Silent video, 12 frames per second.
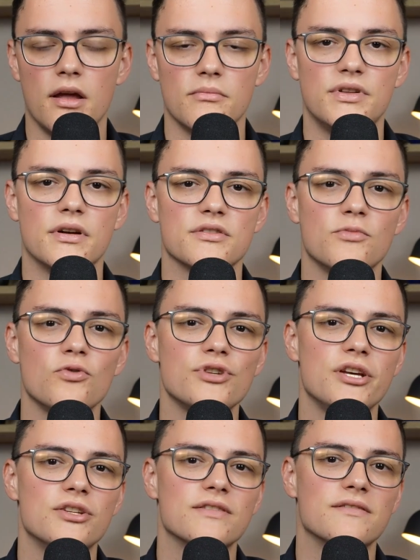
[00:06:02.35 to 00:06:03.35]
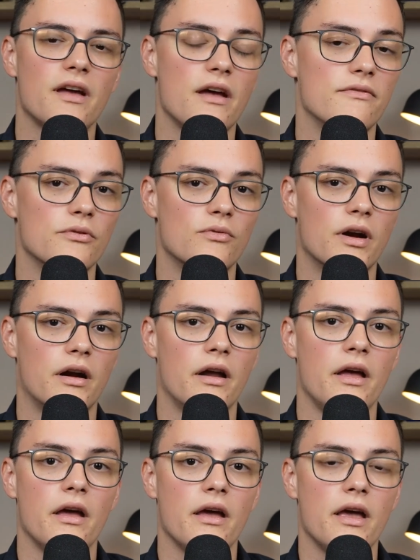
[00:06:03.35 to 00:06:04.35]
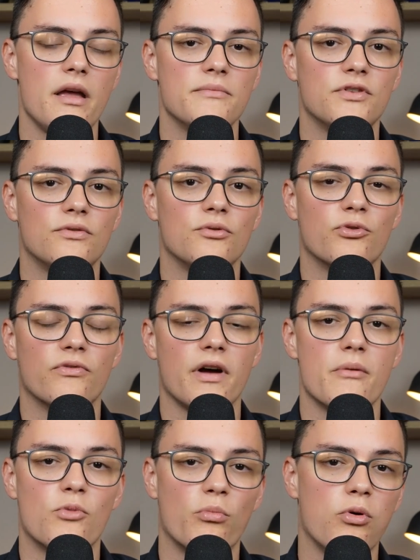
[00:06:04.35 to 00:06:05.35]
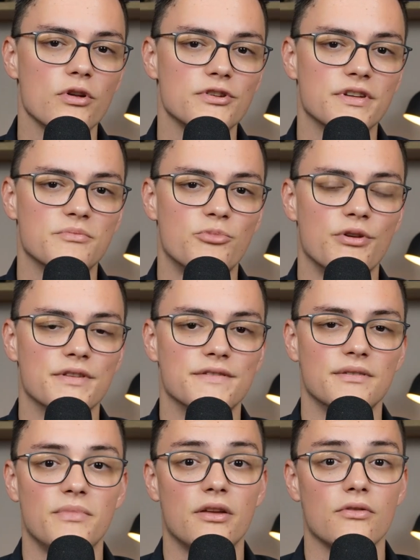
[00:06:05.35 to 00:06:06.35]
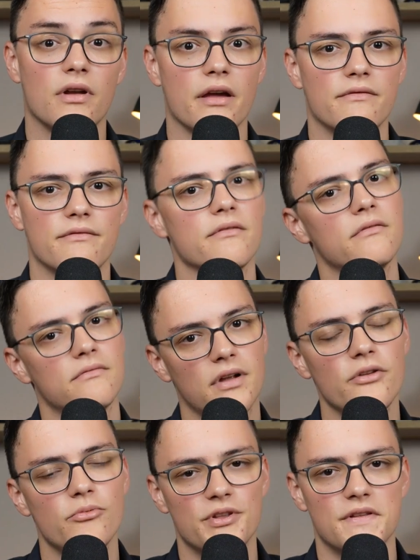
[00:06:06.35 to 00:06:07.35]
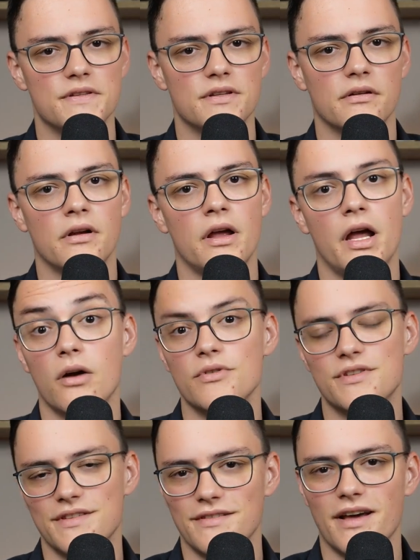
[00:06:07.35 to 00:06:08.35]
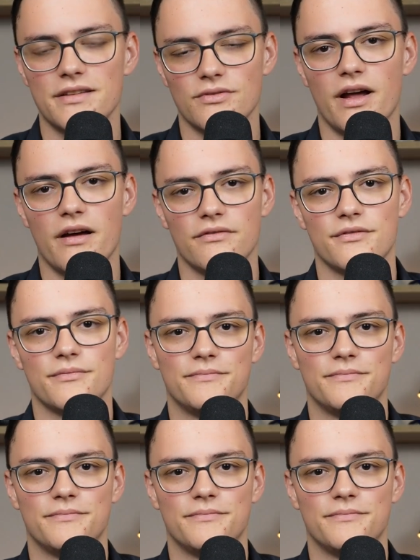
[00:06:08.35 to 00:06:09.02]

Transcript: But there are small changes everywhere aimed to provide a more polished experience and make your life a little bit easier, which is nice to have.